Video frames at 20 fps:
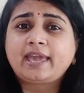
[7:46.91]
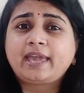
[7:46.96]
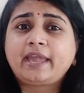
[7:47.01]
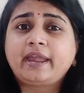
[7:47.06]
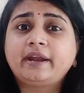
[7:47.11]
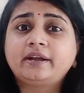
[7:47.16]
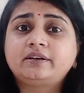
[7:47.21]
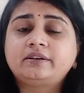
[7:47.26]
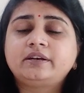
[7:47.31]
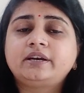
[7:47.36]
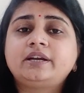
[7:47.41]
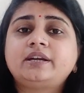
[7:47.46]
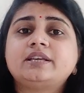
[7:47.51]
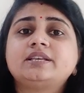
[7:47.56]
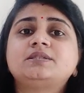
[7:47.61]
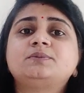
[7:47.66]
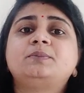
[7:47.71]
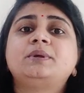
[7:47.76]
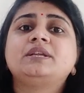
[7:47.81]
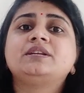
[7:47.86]
hatred
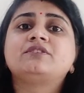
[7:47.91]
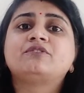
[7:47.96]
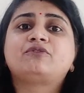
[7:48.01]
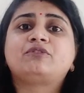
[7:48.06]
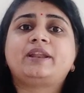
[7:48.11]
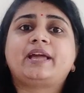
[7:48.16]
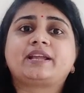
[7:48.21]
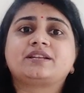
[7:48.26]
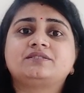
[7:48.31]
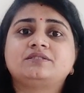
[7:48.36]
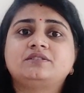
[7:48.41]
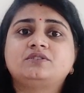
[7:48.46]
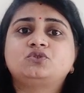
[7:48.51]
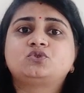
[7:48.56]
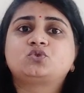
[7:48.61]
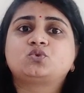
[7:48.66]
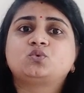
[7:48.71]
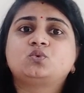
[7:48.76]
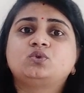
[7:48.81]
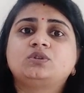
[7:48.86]
is being
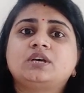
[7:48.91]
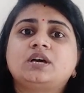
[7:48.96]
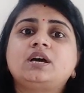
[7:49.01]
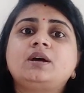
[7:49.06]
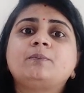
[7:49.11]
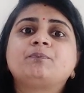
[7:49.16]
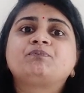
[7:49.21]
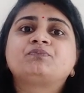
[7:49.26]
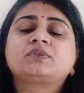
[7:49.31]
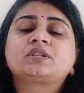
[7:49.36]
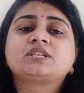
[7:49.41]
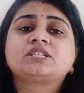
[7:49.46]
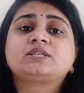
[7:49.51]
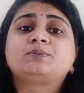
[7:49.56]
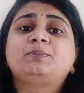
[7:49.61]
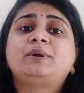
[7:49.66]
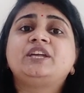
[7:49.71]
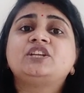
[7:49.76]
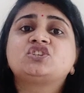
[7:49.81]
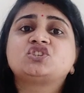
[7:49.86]
reflected through the
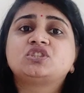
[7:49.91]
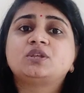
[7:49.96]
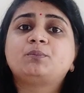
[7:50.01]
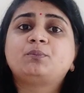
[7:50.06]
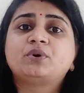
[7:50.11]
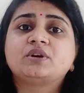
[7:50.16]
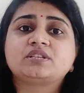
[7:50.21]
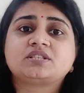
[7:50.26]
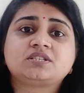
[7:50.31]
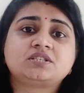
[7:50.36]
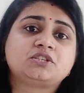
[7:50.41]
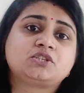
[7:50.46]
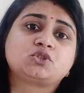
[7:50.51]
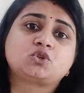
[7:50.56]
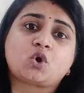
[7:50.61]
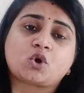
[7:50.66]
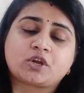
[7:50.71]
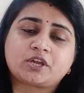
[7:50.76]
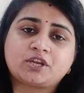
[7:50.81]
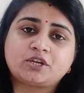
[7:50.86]
speech the person
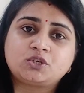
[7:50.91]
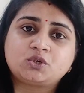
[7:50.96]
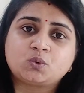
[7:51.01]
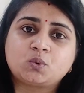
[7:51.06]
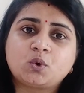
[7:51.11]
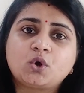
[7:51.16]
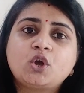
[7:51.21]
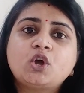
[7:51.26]
is talking to.